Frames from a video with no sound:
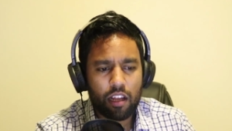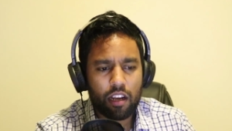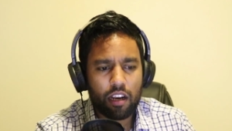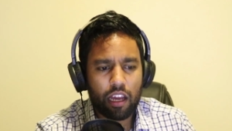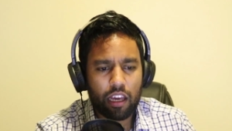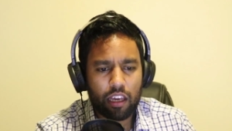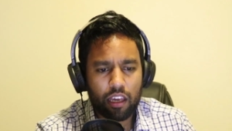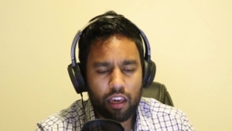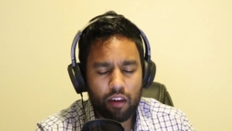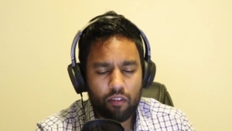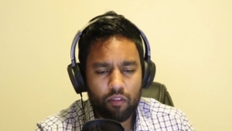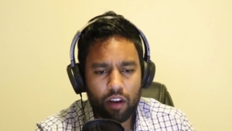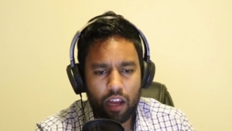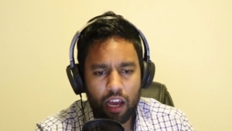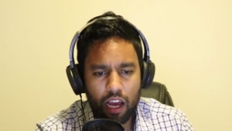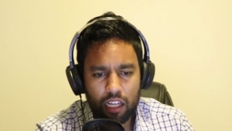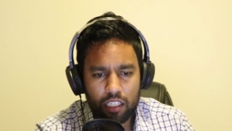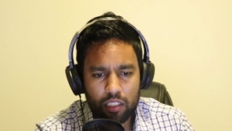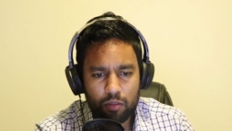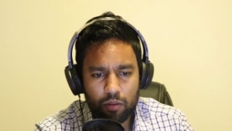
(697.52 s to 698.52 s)
Like, Kevin
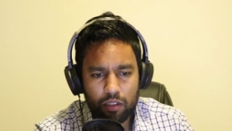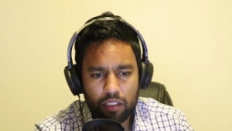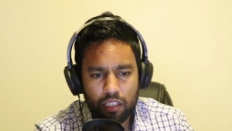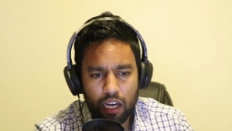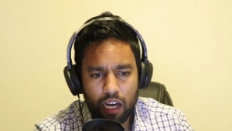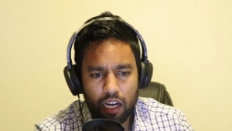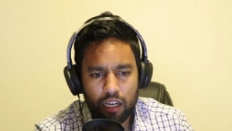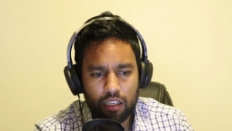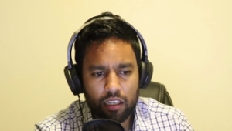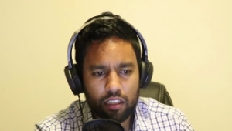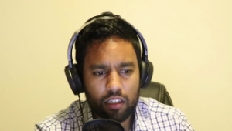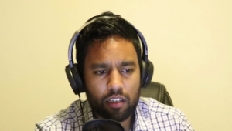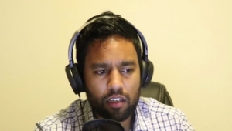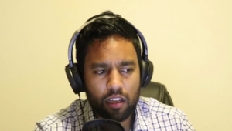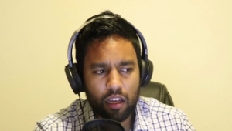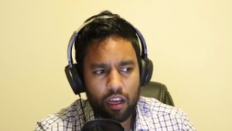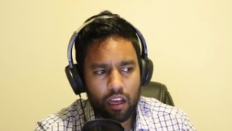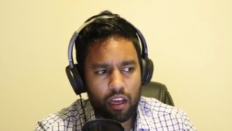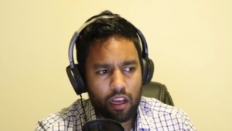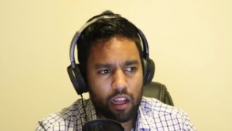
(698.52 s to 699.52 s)
Hart's been targeted.
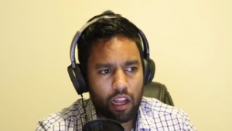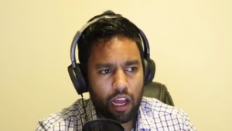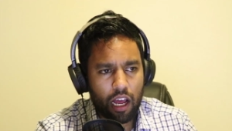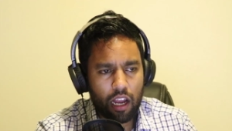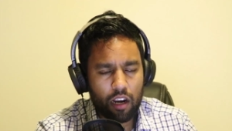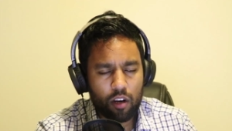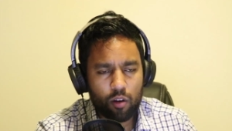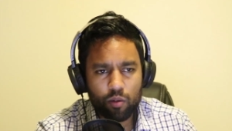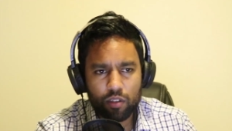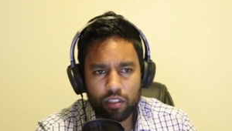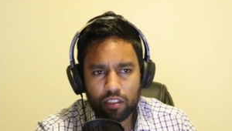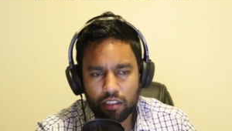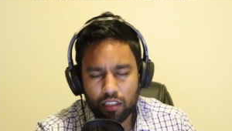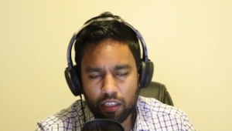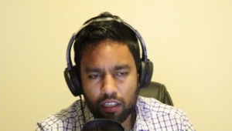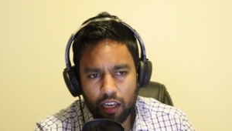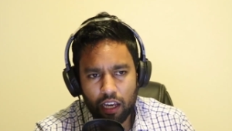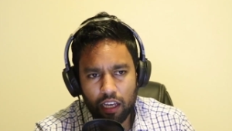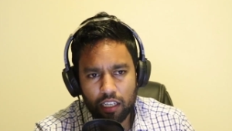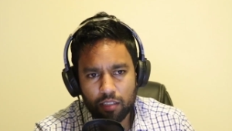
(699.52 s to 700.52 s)
Uh, Louis C
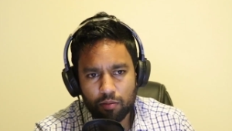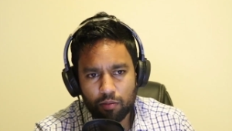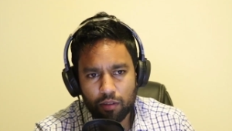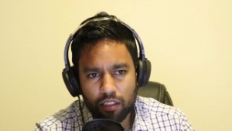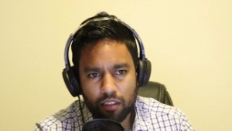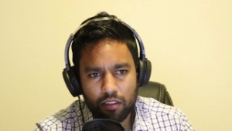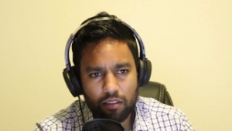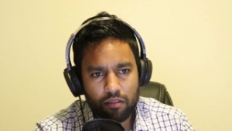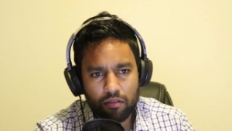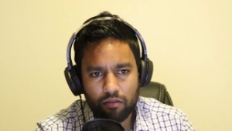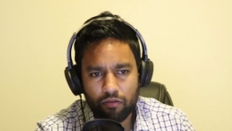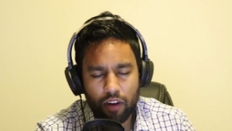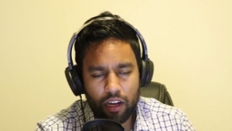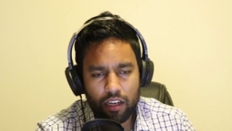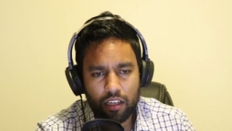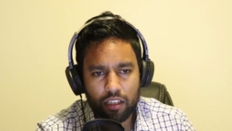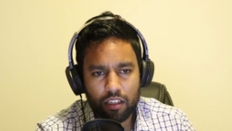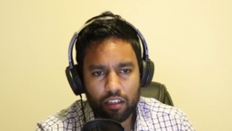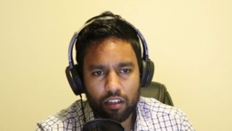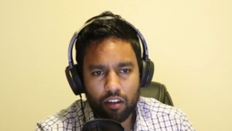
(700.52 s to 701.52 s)
K's been
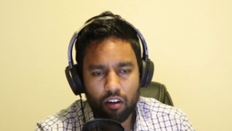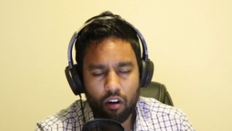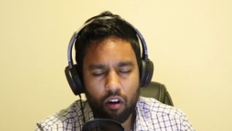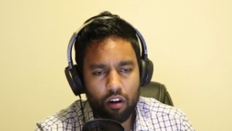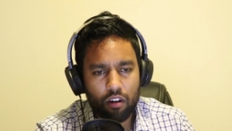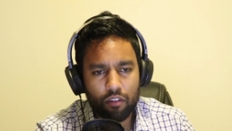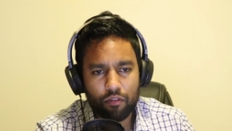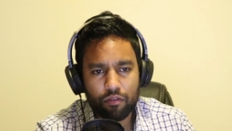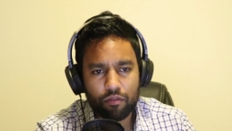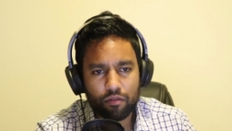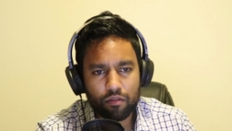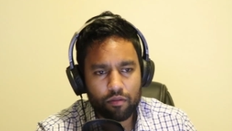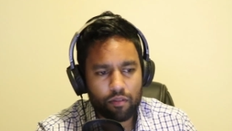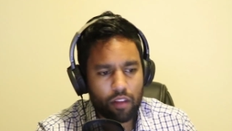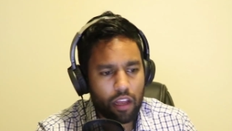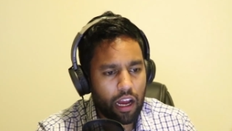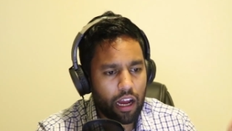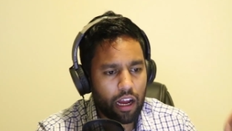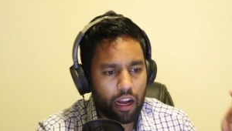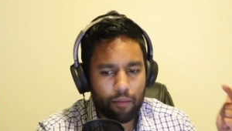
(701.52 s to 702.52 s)
fucking gone.
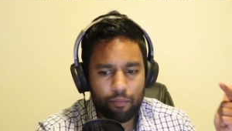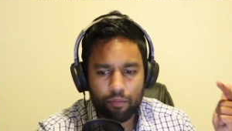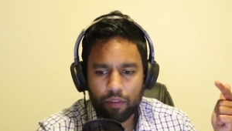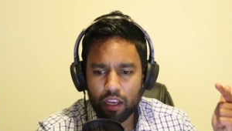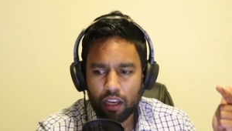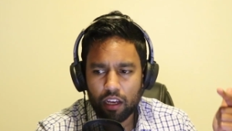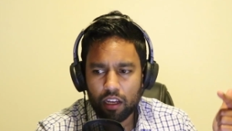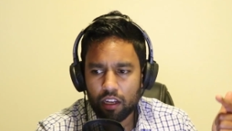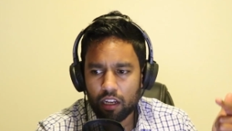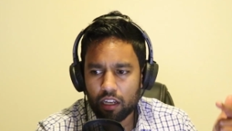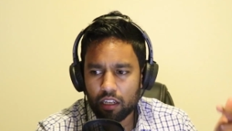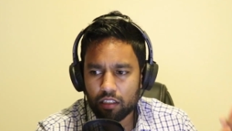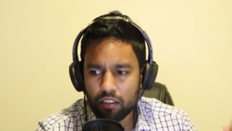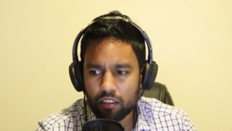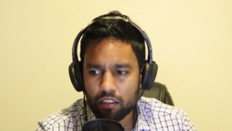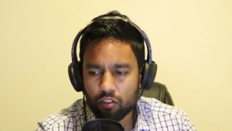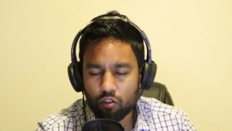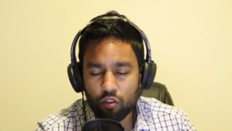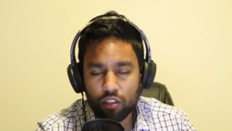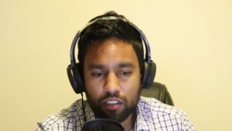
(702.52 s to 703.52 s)
Um...
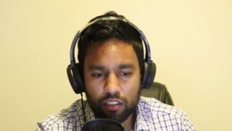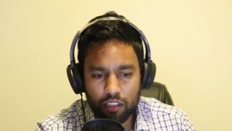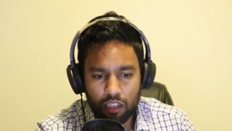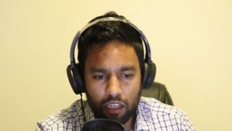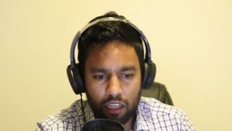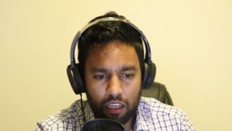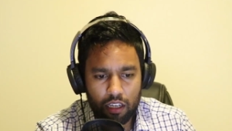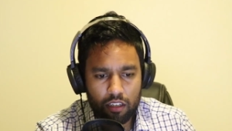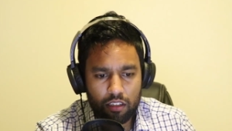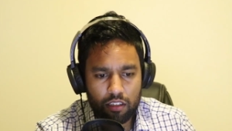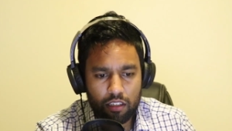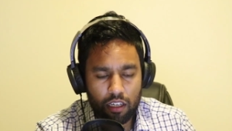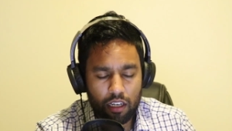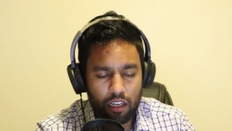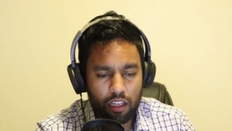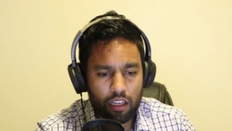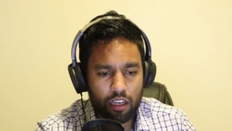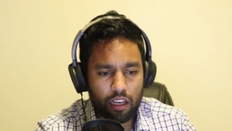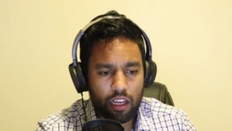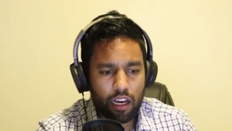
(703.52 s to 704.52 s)
Chris
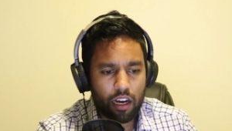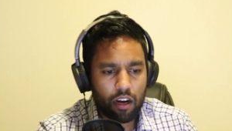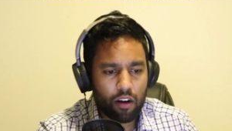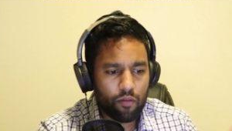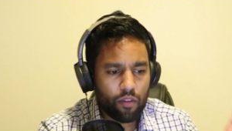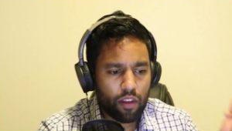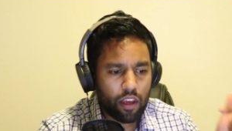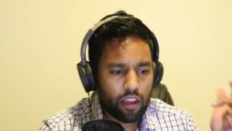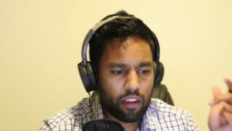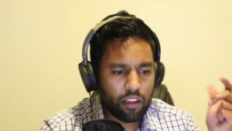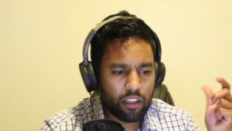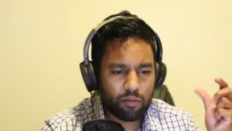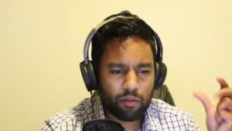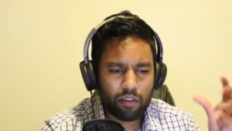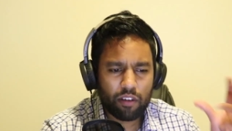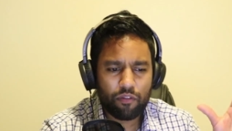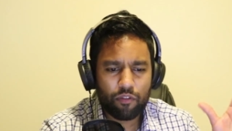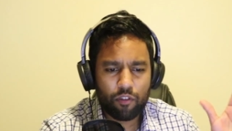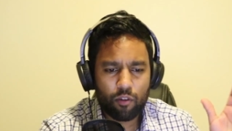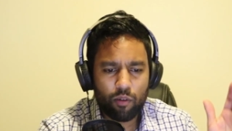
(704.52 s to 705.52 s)
D'Elia now. There's
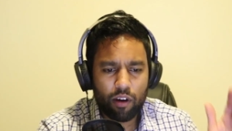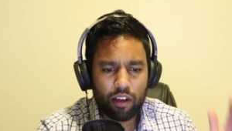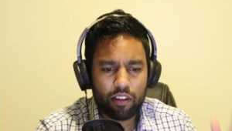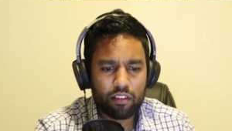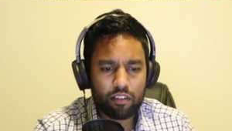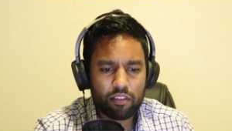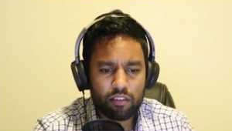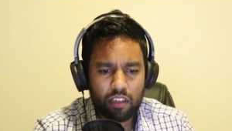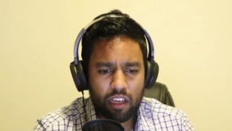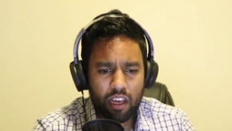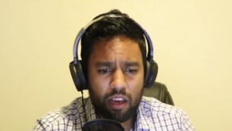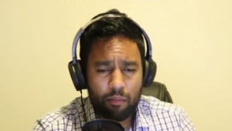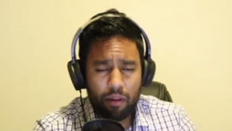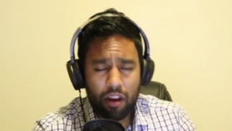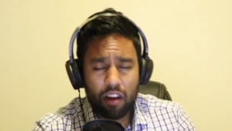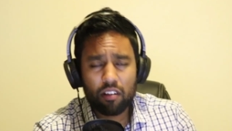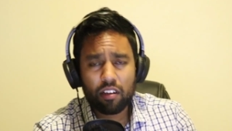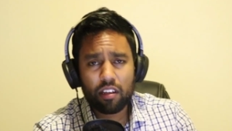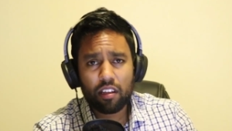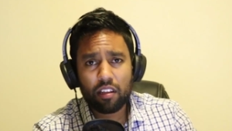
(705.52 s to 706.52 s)
been a few others.
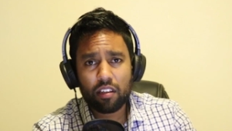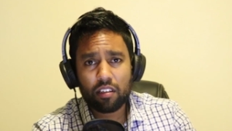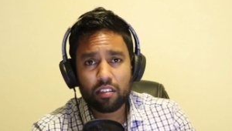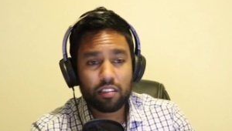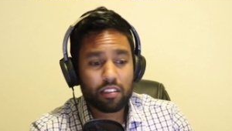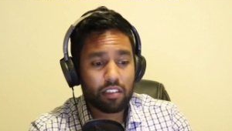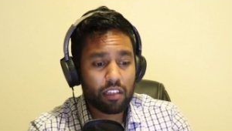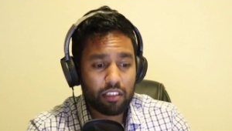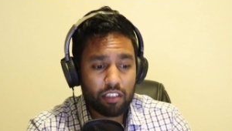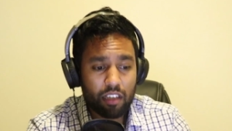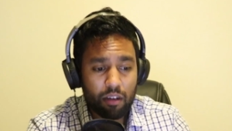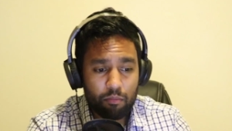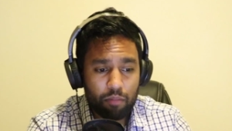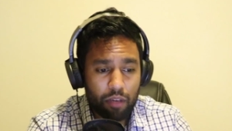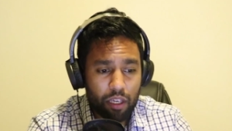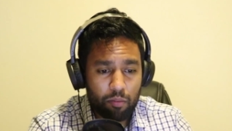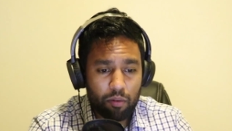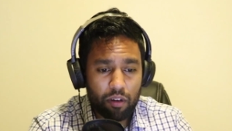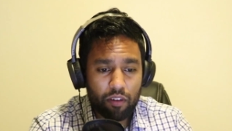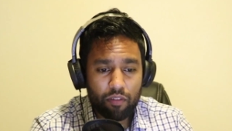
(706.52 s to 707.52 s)
Apparently, some
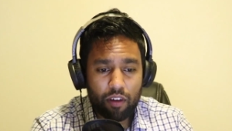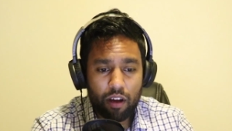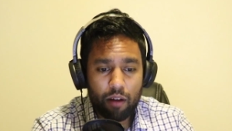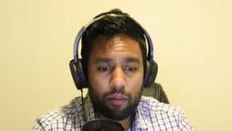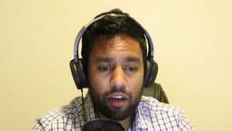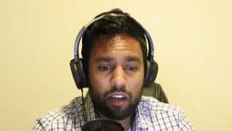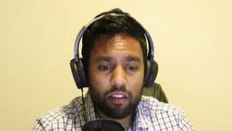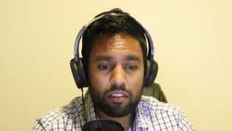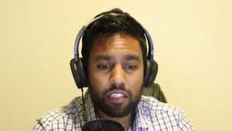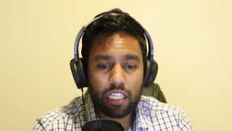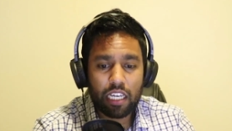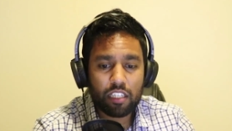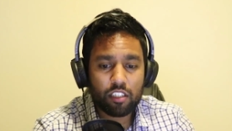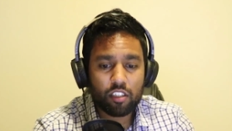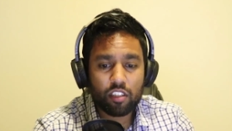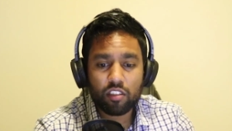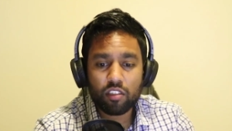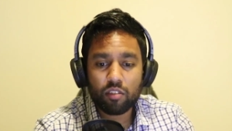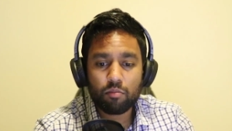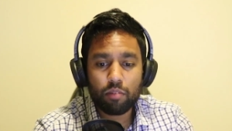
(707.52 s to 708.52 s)
people have come out saying
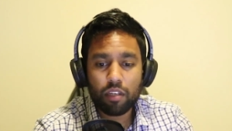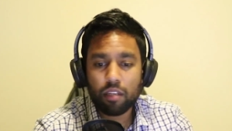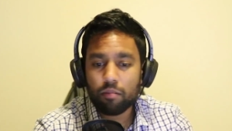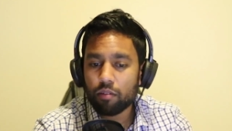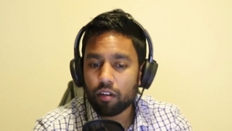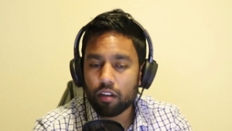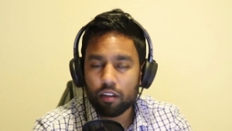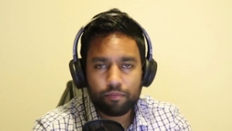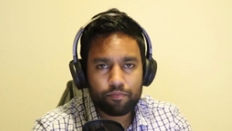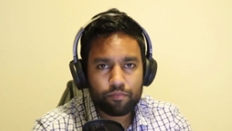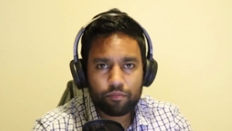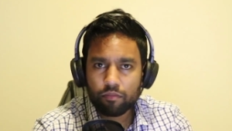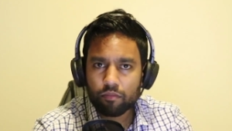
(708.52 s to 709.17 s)
Justin Bieber